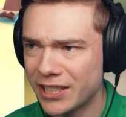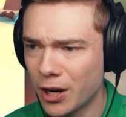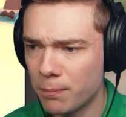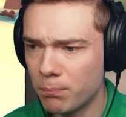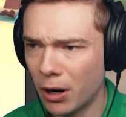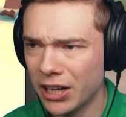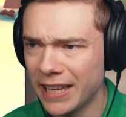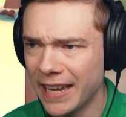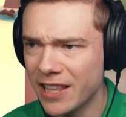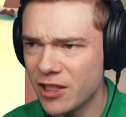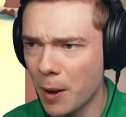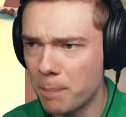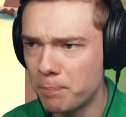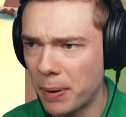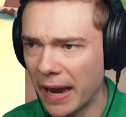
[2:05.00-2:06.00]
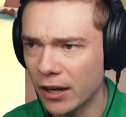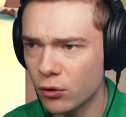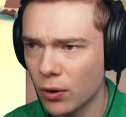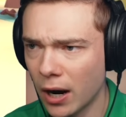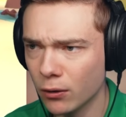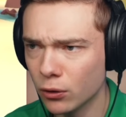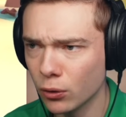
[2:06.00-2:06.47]
is there money in the
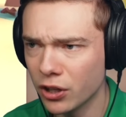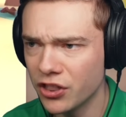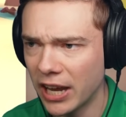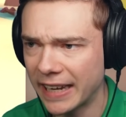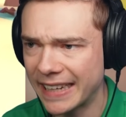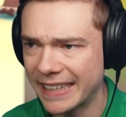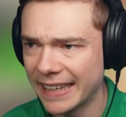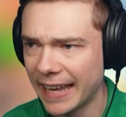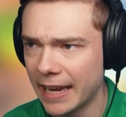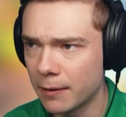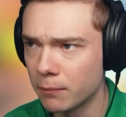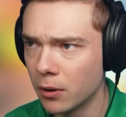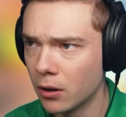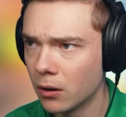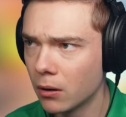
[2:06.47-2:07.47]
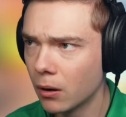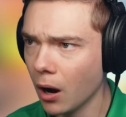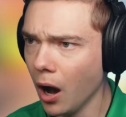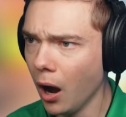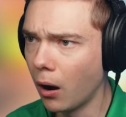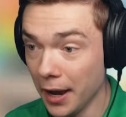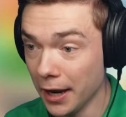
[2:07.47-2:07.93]
background? Look at that claim.
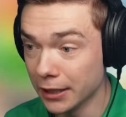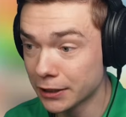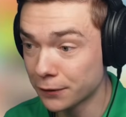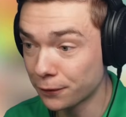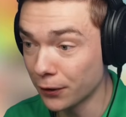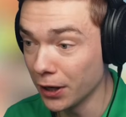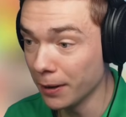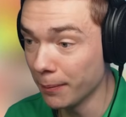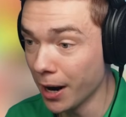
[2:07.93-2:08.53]
Oh, it's free